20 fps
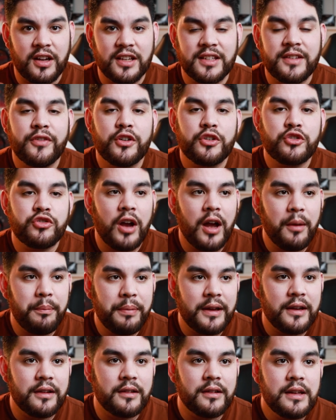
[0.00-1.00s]
Because if you're
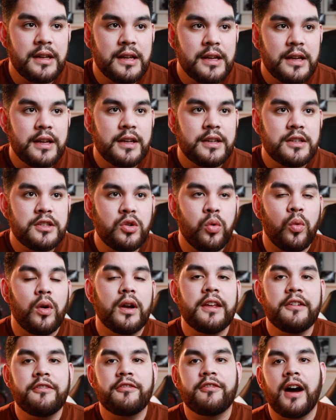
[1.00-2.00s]
dropping
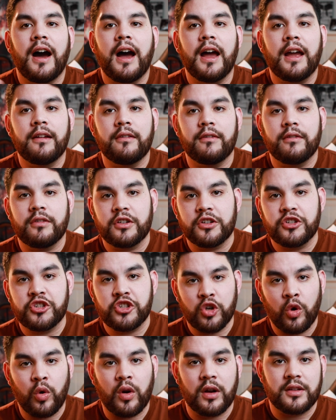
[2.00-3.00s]
25
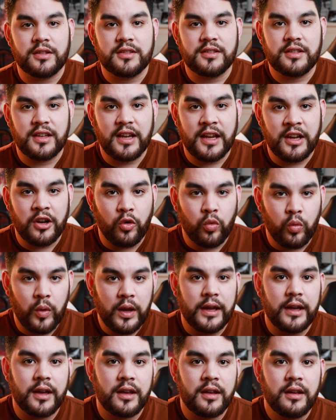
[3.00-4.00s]
shorts in a
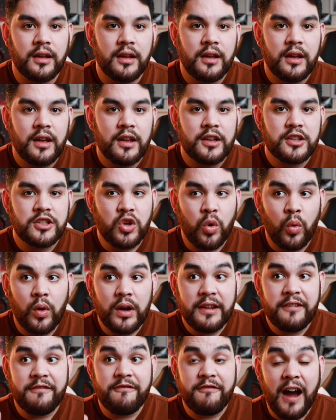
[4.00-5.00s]
week,
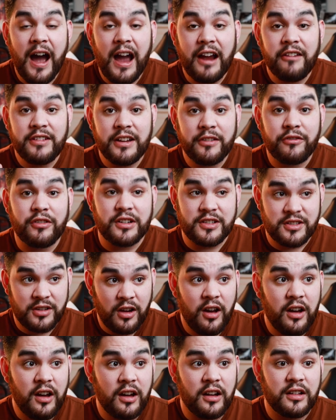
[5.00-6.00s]
25 different
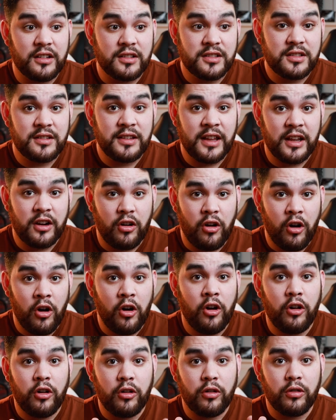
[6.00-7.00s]
songs that
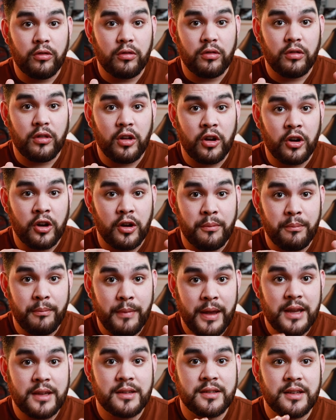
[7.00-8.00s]
all are
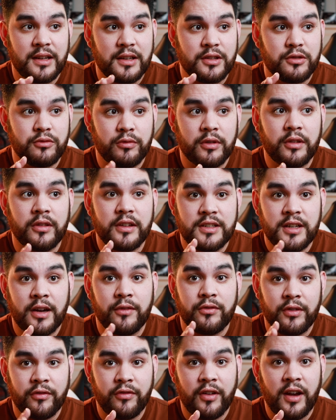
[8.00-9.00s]
amazing is really
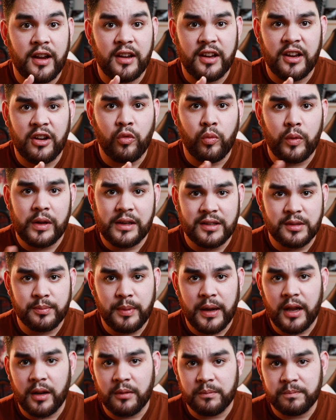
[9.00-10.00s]
tough to find in a week
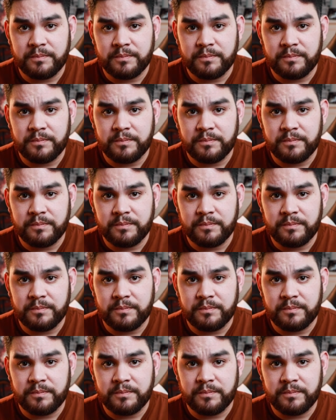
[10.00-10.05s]
span.